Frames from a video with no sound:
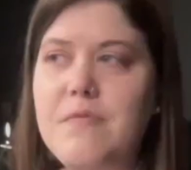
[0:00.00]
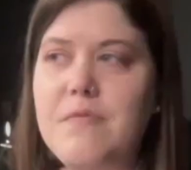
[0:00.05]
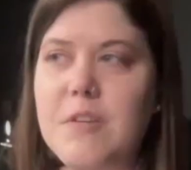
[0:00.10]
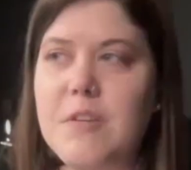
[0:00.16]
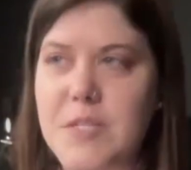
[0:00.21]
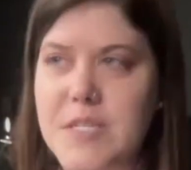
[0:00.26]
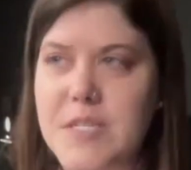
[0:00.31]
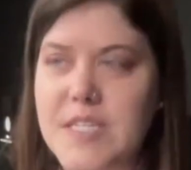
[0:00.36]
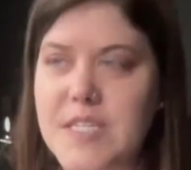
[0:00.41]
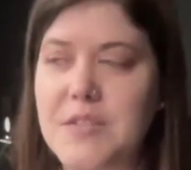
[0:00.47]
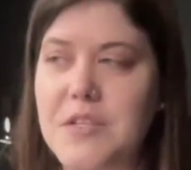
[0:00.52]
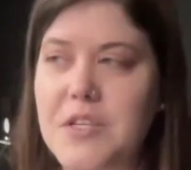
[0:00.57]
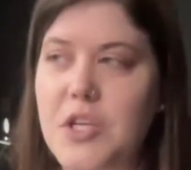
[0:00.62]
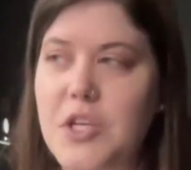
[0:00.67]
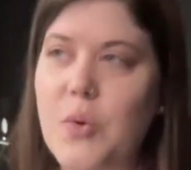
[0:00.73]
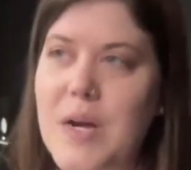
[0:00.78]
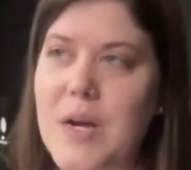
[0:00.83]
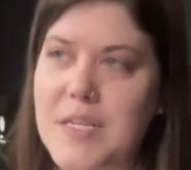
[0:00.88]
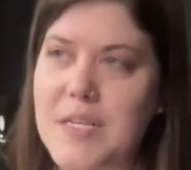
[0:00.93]
versus in the
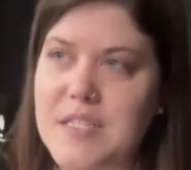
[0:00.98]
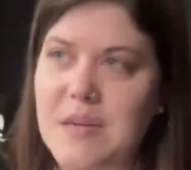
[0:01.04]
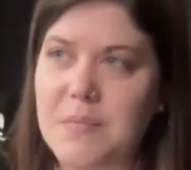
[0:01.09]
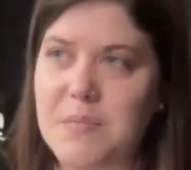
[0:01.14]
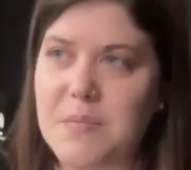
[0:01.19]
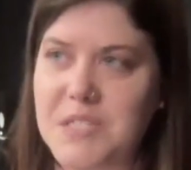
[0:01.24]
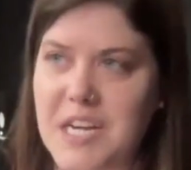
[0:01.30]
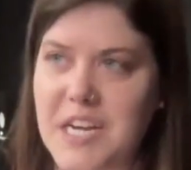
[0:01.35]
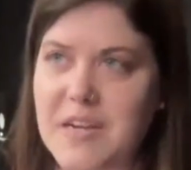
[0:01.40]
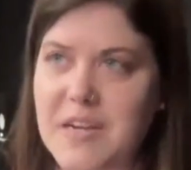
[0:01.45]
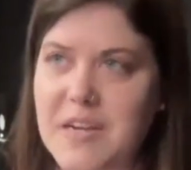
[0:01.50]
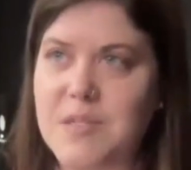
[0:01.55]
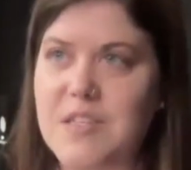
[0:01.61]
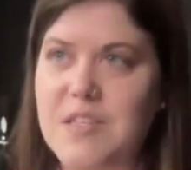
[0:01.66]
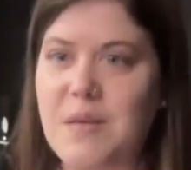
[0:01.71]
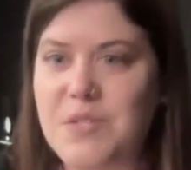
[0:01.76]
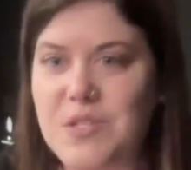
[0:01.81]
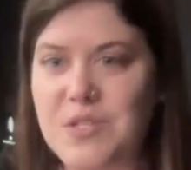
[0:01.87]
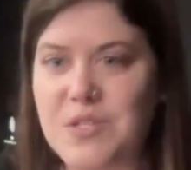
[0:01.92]
us sometimes
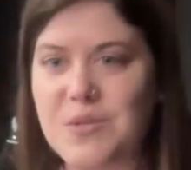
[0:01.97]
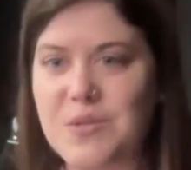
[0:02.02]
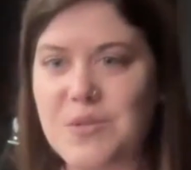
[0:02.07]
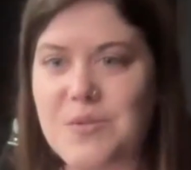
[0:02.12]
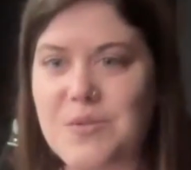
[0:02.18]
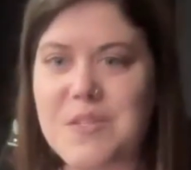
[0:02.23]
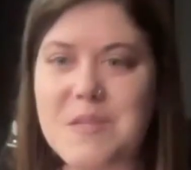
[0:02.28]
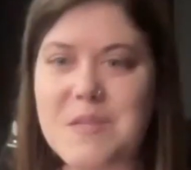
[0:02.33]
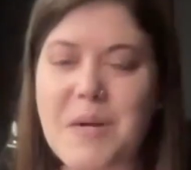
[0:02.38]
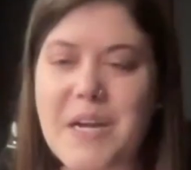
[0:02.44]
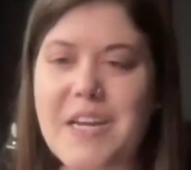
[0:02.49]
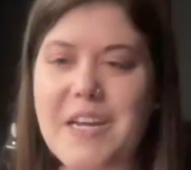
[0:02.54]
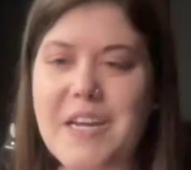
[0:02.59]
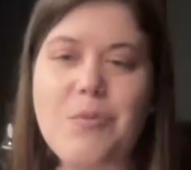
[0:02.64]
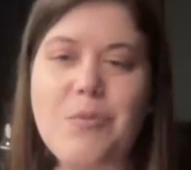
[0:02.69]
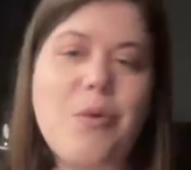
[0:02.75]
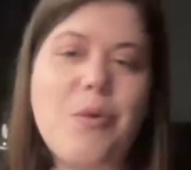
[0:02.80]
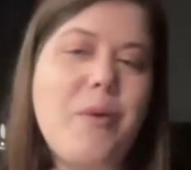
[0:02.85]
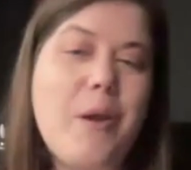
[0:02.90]
some students might
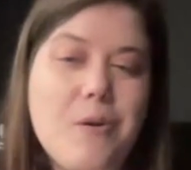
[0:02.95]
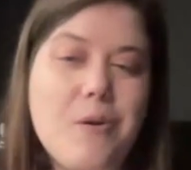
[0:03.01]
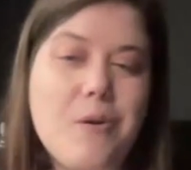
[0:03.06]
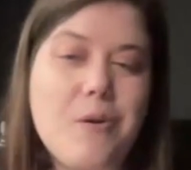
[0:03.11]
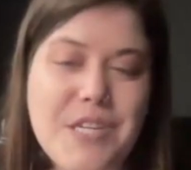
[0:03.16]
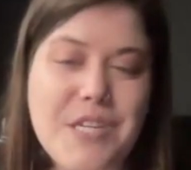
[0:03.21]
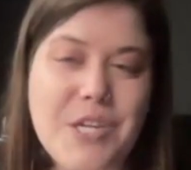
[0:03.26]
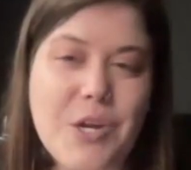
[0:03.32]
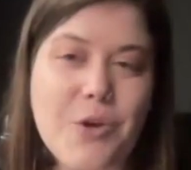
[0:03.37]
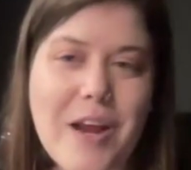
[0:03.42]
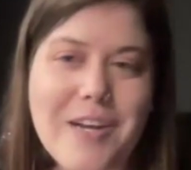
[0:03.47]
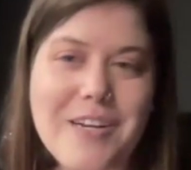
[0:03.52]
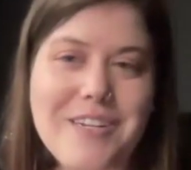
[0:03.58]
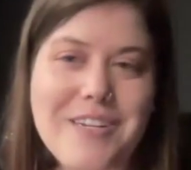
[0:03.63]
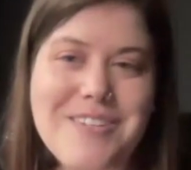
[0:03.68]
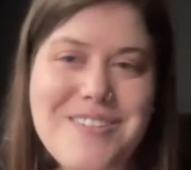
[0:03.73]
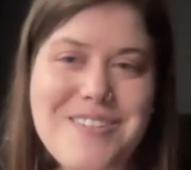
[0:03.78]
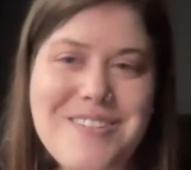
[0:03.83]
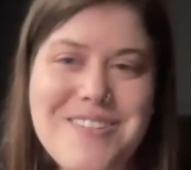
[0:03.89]
get what we call
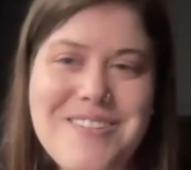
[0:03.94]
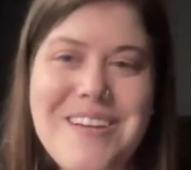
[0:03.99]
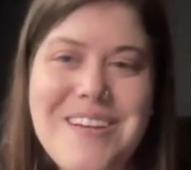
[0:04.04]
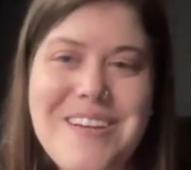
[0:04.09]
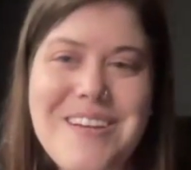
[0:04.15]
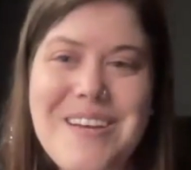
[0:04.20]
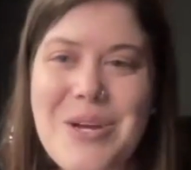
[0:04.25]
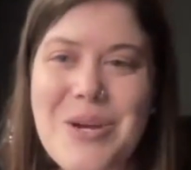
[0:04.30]
senioritis